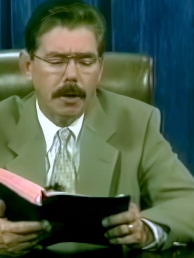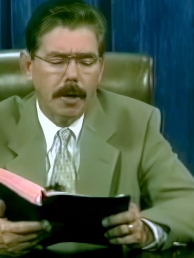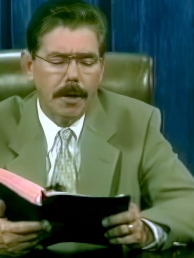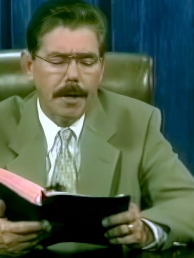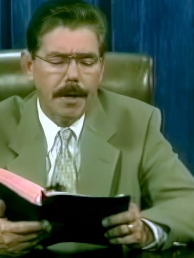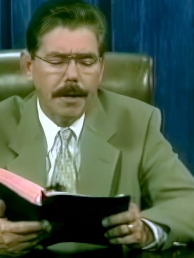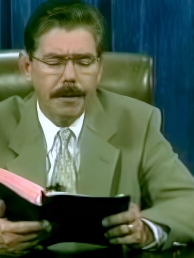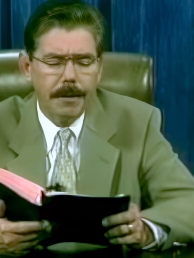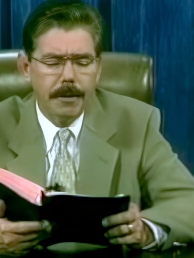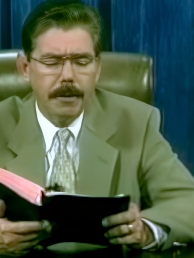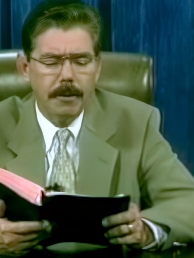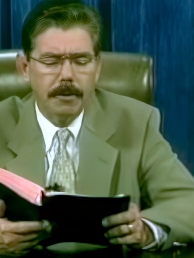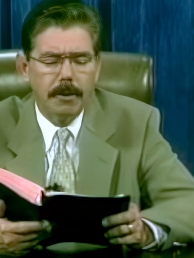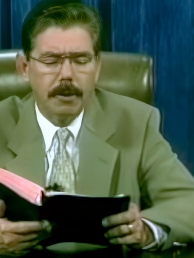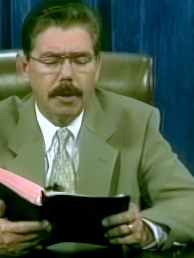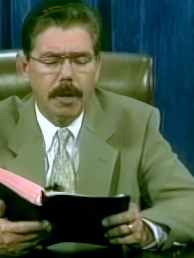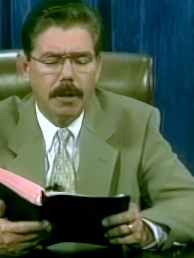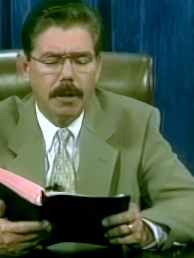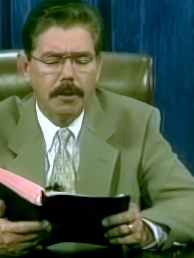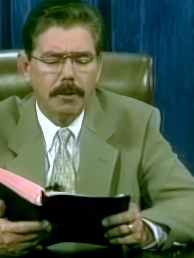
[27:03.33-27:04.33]
are
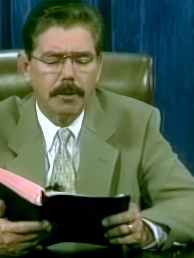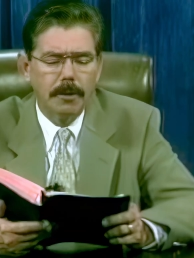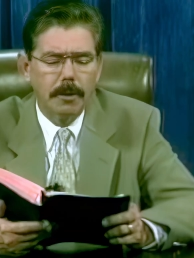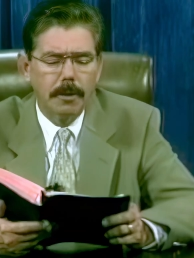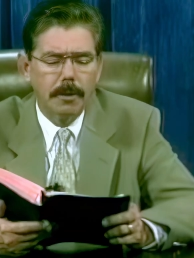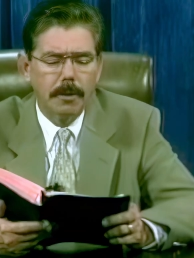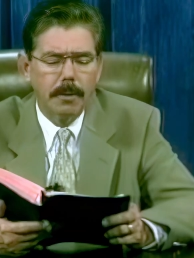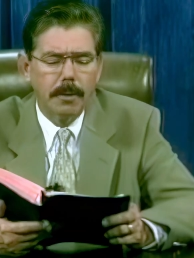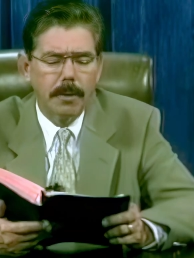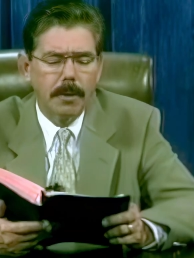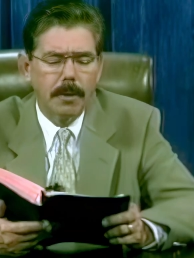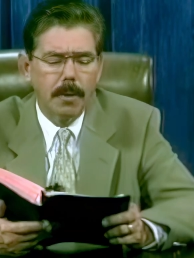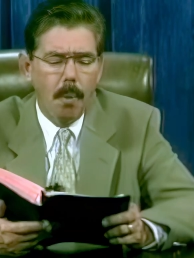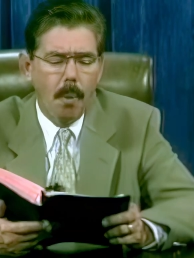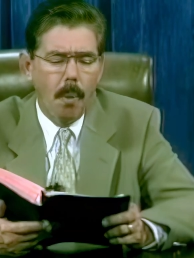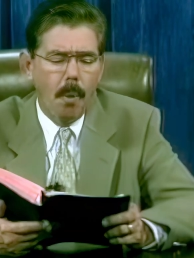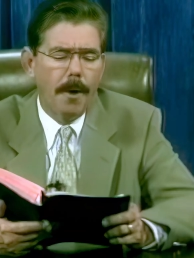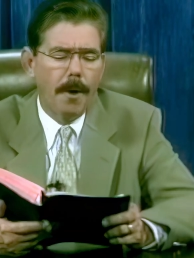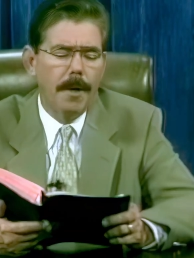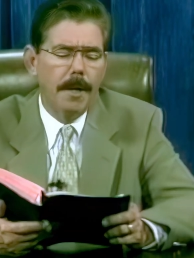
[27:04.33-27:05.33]
introduced also, but the
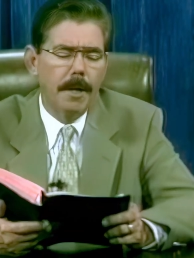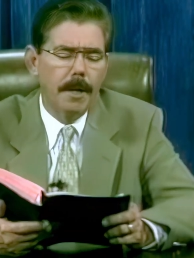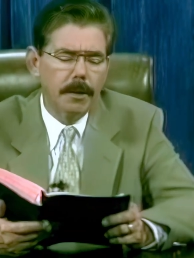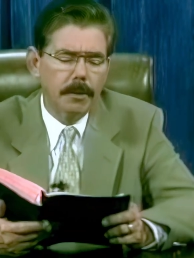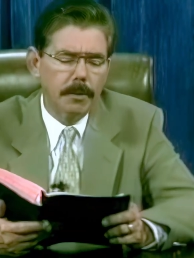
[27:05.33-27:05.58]
warning,